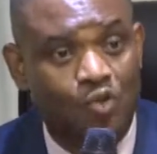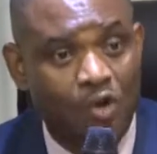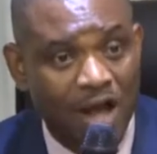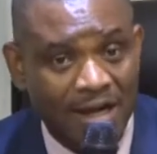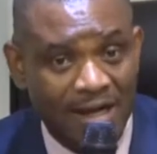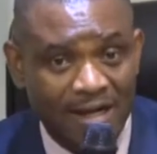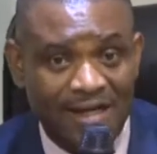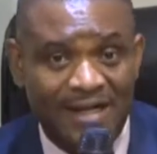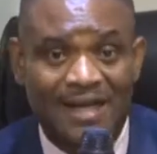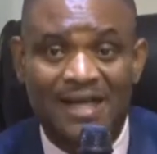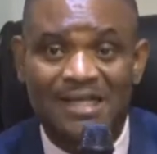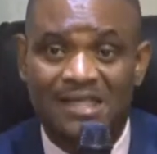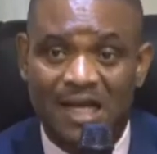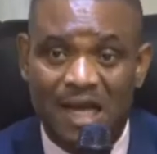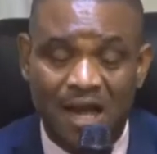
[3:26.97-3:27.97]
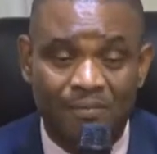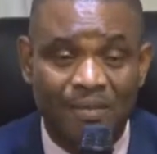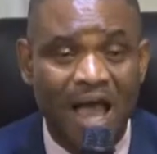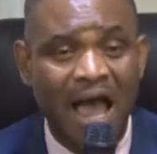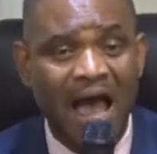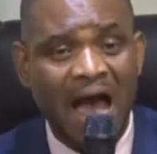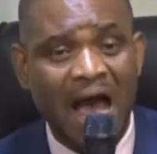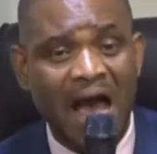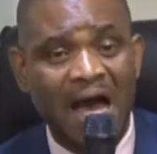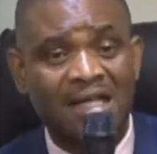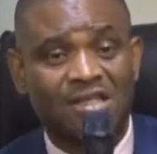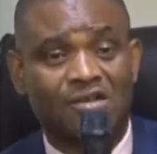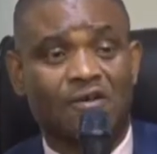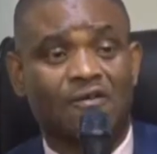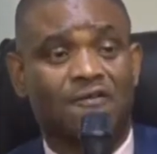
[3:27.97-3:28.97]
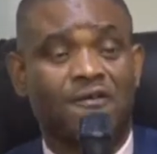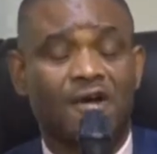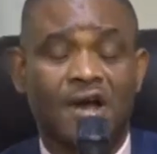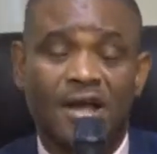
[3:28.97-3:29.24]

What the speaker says: one that has come out of